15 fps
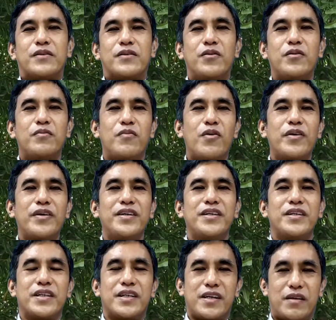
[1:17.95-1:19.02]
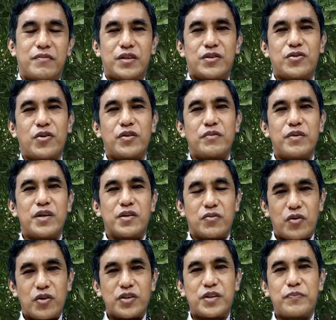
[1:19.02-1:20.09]
Good morning. Come and join me
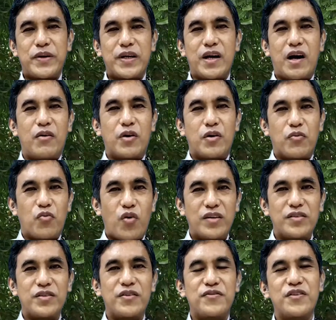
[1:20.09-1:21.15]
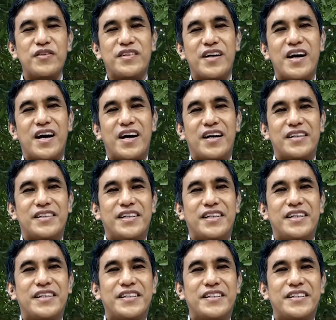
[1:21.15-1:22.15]
in worshiping our wonderful God.